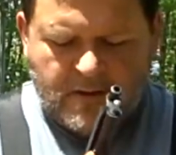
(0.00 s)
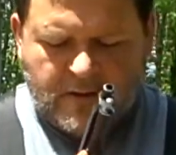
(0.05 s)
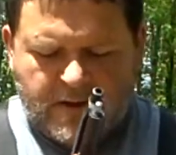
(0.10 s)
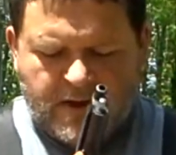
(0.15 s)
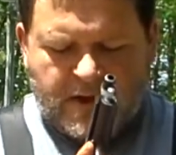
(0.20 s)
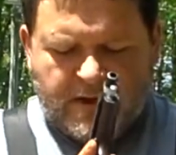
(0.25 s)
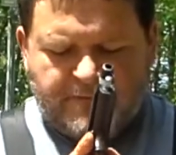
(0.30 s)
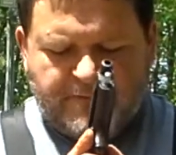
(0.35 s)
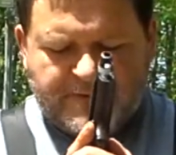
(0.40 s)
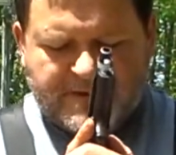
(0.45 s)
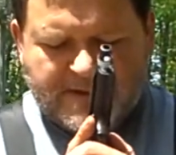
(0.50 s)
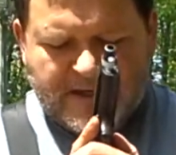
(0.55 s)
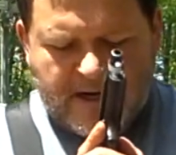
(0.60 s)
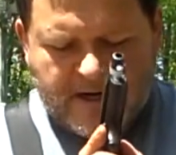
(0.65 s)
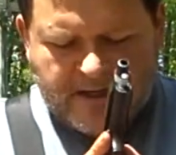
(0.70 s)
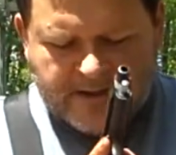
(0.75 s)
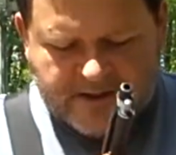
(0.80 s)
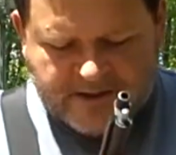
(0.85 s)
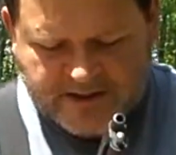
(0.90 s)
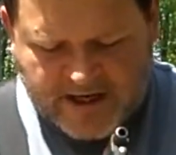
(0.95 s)
Okay, if it's in
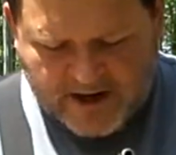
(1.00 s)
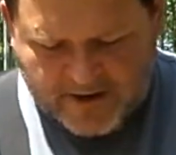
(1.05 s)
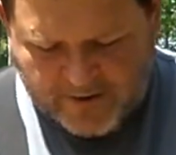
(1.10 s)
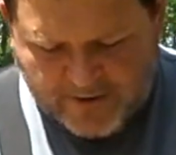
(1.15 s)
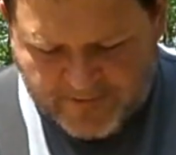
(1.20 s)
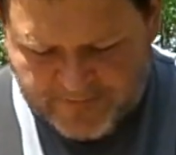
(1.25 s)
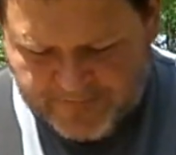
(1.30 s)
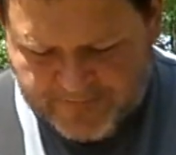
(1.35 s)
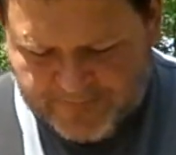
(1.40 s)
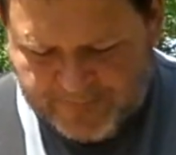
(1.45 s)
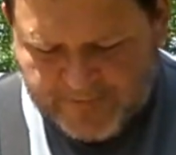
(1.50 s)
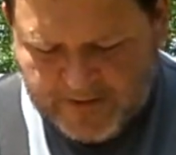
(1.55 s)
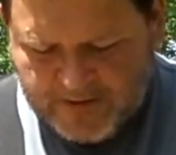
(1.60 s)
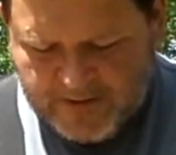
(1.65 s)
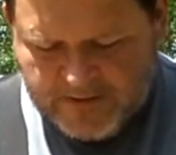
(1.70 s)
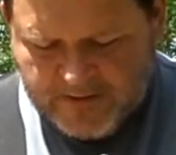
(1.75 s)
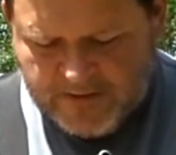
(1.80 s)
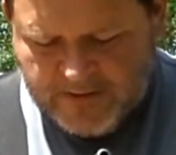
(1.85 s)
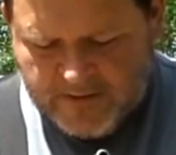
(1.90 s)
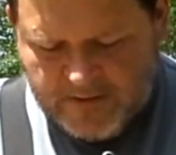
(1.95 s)
the center,
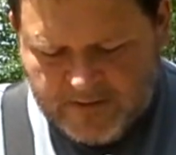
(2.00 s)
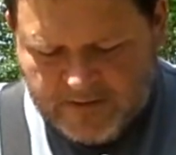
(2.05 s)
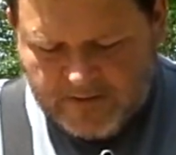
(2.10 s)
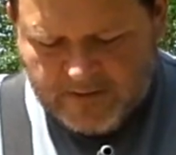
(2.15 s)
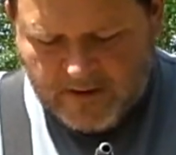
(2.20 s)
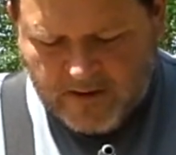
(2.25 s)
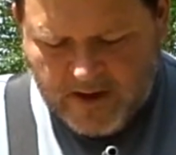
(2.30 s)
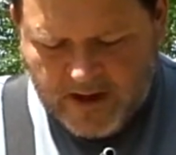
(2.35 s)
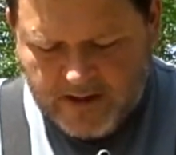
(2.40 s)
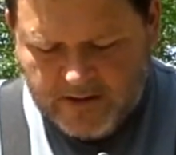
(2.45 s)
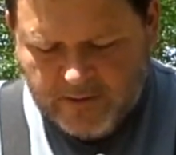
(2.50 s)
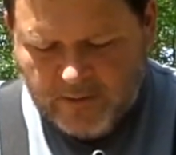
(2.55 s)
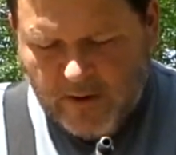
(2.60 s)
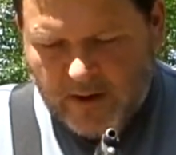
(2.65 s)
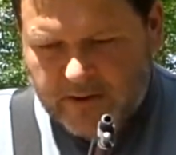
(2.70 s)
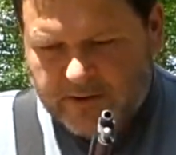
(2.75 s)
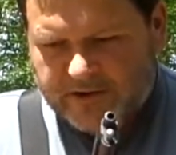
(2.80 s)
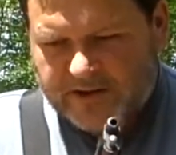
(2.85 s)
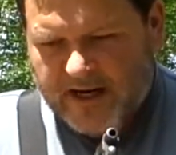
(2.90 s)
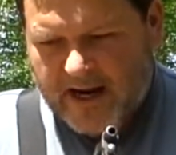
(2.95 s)
all right, you
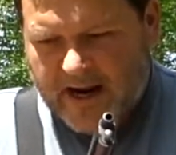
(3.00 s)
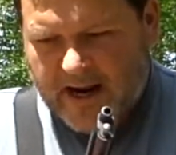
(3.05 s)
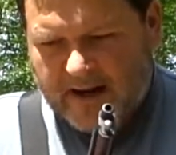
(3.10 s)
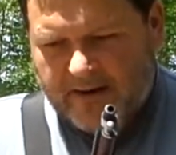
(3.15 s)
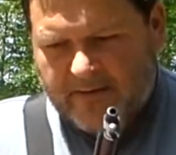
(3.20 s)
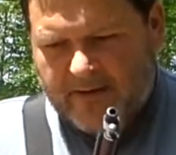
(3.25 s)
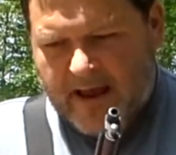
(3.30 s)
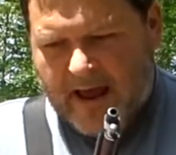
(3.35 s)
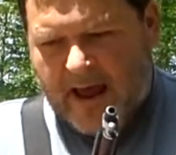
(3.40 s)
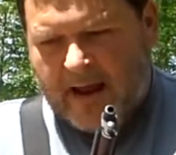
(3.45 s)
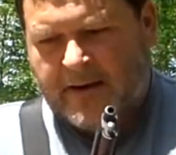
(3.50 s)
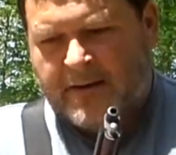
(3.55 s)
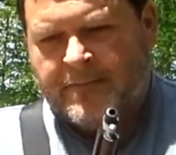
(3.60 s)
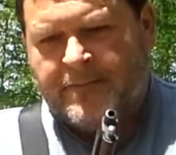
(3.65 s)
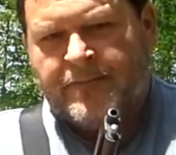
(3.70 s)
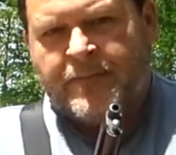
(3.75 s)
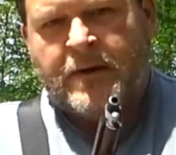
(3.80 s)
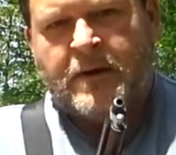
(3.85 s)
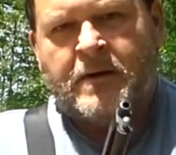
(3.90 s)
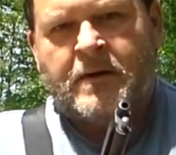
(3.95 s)
understand that
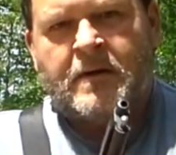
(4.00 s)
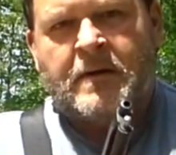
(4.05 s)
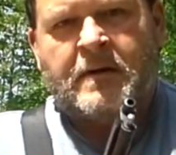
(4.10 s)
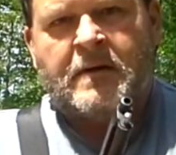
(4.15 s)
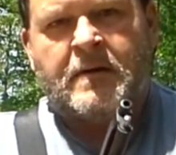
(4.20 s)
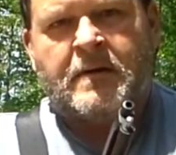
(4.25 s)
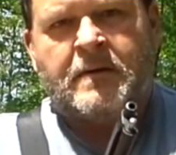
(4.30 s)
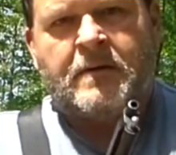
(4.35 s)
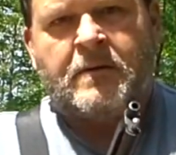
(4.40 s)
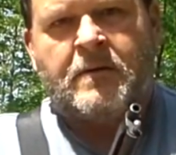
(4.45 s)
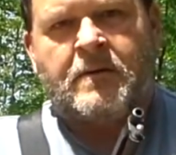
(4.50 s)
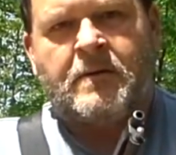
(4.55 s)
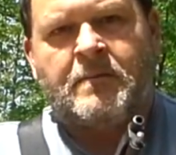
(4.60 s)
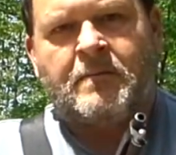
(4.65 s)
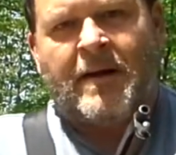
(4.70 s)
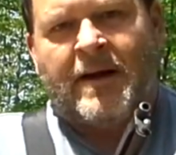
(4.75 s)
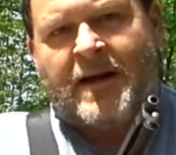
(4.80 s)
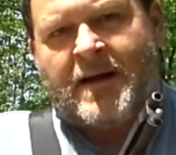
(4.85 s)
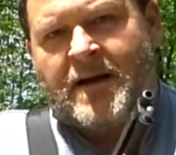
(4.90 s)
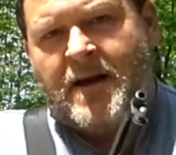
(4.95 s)

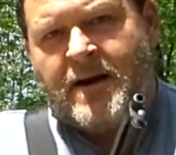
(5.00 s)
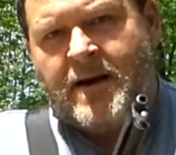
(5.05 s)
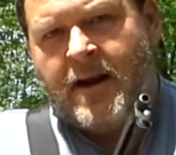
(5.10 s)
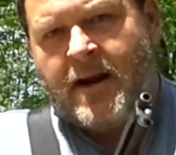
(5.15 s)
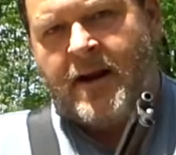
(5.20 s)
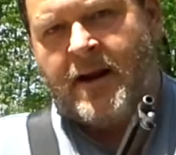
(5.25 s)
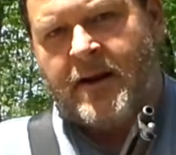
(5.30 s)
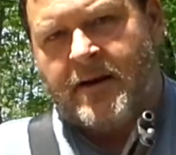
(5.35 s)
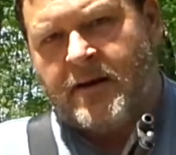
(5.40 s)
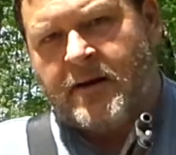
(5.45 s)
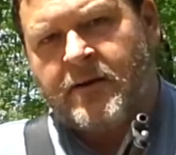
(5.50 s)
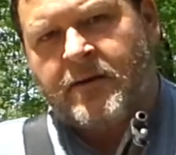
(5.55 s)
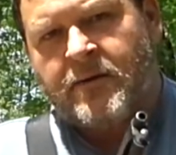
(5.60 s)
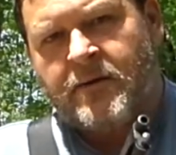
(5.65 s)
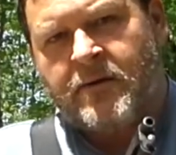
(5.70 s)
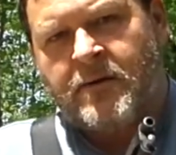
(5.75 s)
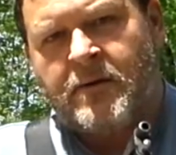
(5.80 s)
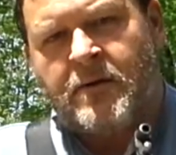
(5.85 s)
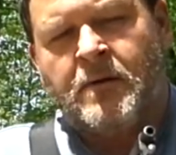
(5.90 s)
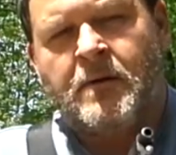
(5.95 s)
my gun hand
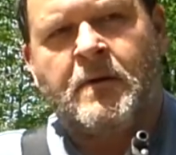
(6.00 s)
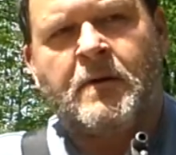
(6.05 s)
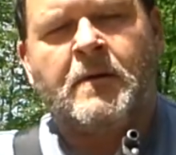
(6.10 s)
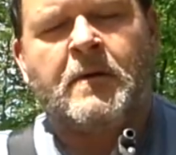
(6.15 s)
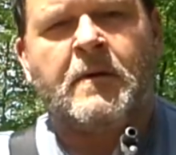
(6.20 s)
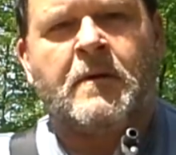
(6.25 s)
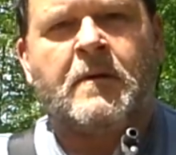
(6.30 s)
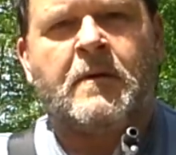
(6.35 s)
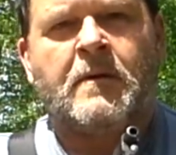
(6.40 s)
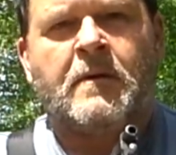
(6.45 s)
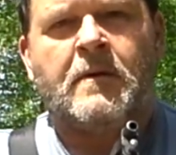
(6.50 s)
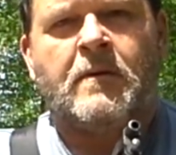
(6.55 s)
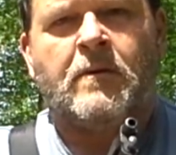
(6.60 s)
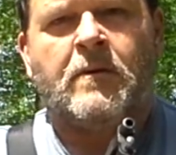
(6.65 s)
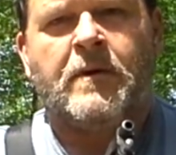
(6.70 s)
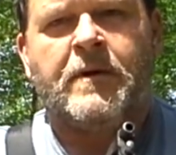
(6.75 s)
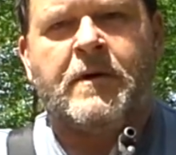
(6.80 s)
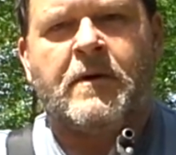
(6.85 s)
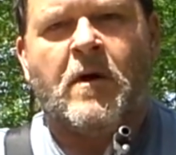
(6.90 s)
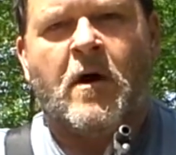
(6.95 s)

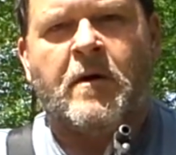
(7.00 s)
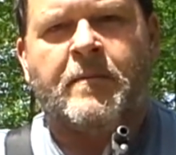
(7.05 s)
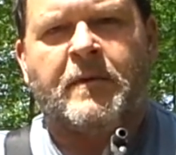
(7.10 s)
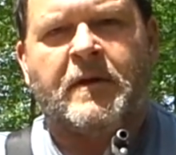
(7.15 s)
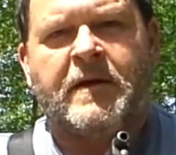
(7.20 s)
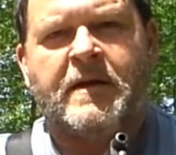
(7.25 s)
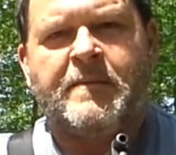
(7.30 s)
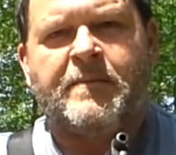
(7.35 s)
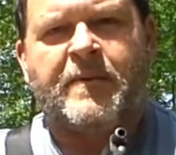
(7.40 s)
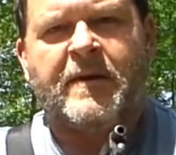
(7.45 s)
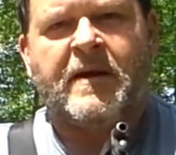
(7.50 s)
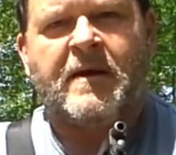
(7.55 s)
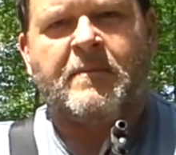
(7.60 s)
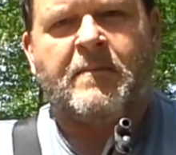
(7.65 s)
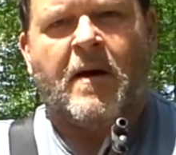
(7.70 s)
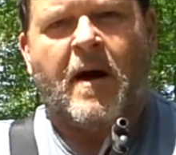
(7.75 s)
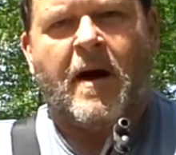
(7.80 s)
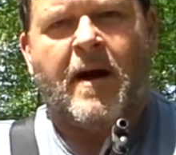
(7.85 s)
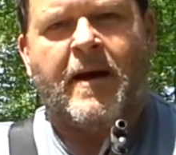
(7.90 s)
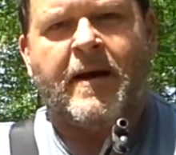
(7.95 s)
would normally be
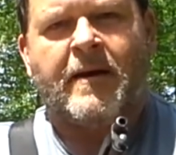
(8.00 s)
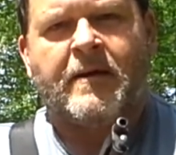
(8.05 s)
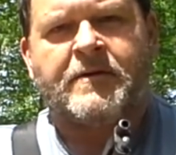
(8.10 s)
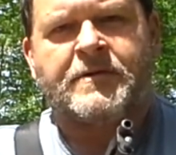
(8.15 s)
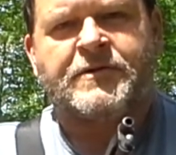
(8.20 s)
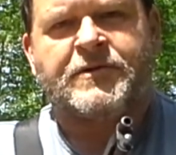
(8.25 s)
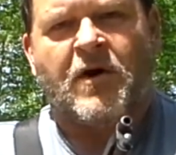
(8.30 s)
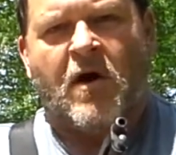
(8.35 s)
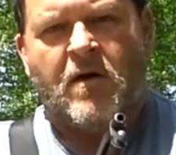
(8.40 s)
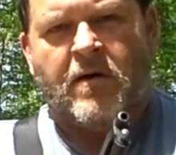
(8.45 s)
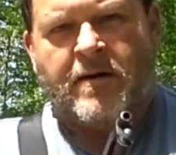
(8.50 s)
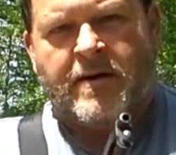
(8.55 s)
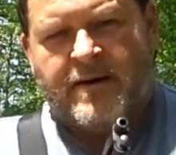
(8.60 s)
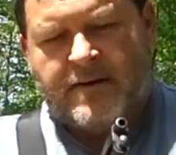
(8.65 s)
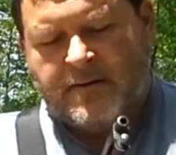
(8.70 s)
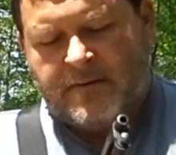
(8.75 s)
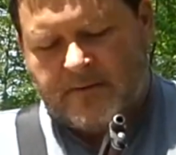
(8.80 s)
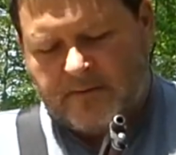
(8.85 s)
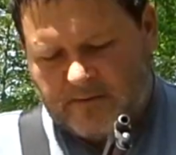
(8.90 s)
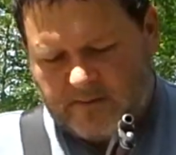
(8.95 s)
my strong
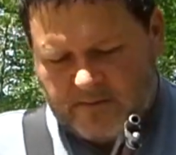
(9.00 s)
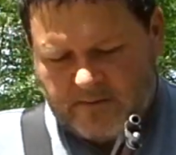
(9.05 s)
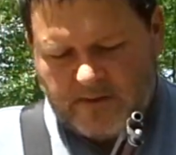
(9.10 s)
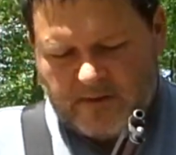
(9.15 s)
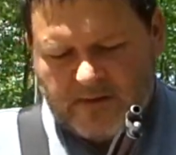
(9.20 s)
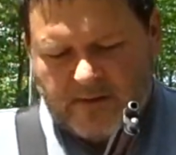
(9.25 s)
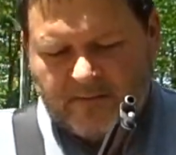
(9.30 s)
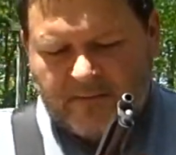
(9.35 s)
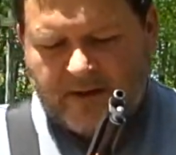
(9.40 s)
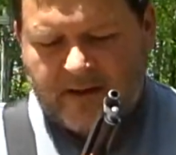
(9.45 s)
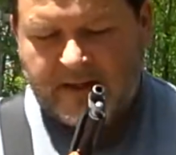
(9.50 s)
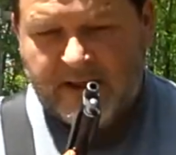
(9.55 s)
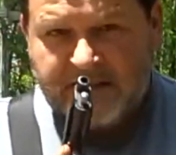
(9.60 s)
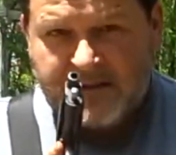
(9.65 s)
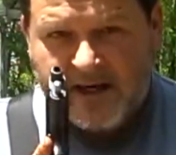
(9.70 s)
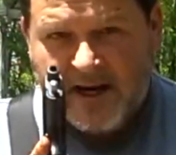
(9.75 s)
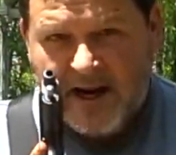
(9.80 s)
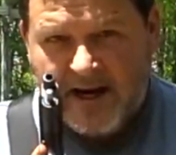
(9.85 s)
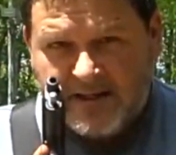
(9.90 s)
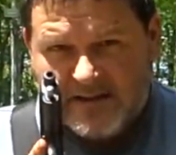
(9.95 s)
hand, but in
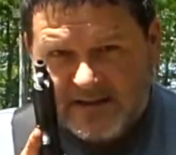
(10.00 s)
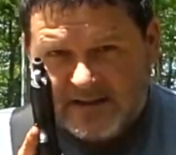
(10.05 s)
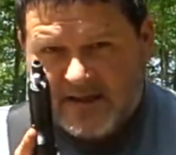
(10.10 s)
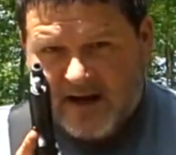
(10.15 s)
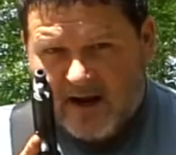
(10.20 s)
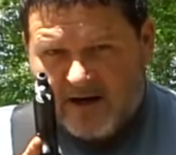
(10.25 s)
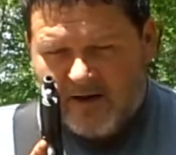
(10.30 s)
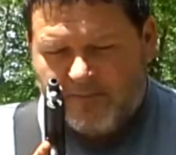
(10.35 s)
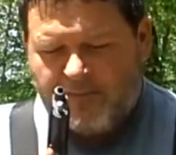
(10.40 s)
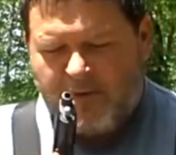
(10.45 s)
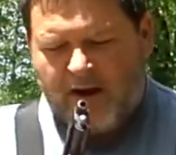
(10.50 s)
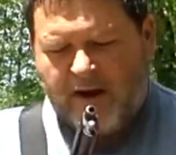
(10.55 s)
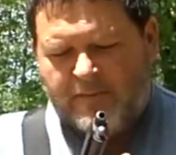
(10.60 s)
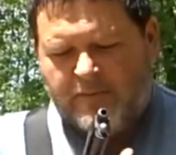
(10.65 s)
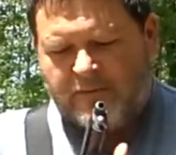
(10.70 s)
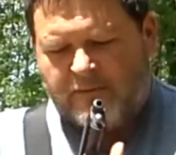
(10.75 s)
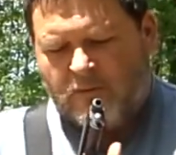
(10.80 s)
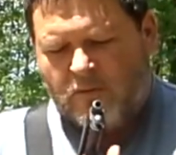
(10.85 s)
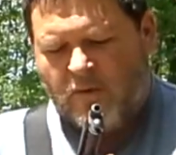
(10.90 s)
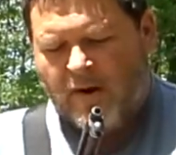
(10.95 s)
this case, it's occupied
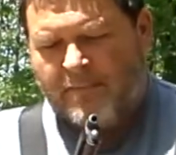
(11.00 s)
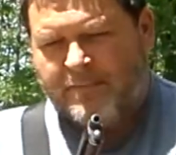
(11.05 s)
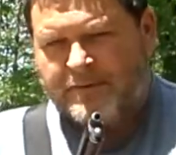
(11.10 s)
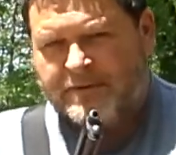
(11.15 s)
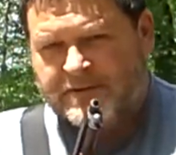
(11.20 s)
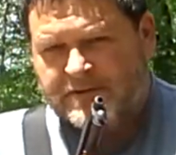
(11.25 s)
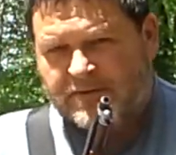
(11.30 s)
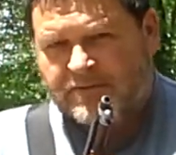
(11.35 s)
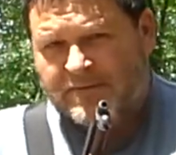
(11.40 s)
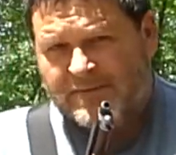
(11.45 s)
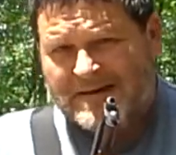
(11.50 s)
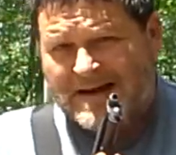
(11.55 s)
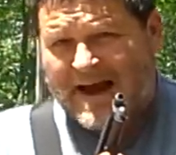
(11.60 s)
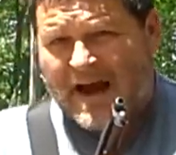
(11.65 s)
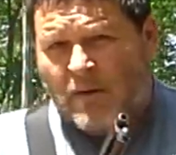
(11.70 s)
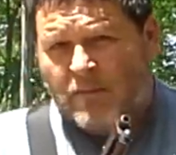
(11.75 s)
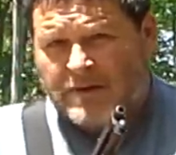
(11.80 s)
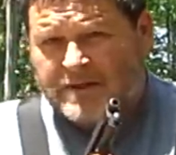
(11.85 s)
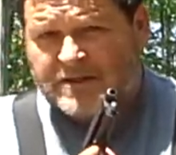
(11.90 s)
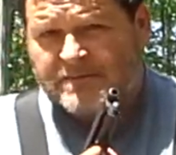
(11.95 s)
with a weapon, so
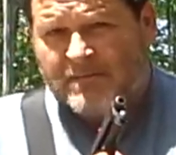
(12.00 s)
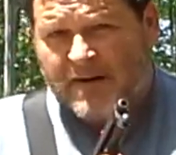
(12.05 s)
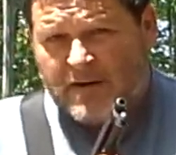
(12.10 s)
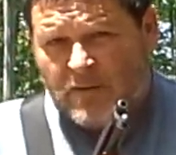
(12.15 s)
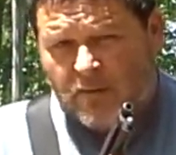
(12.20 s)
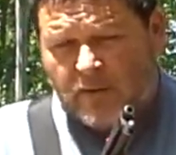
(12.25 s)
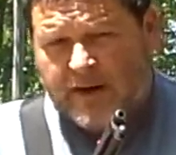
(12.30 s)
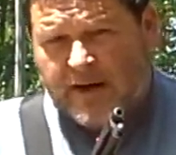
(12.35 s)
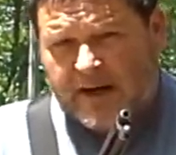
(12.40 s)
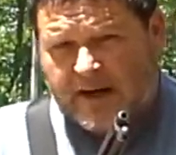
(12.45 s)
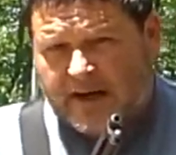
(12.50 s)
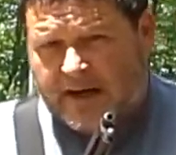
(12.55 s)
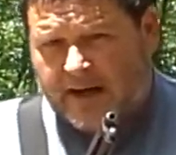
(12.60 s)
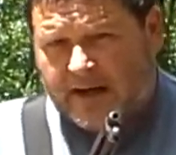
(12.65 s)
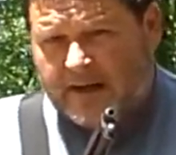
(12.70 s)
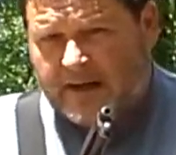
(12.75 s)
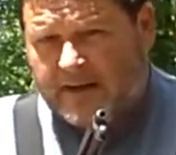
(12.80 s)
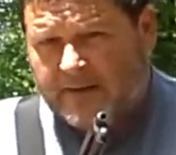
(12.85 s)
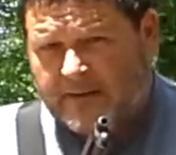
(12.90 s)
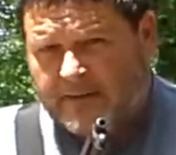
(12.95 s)
now it's my weak
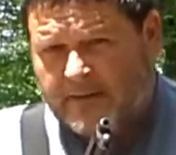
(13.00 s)
hand.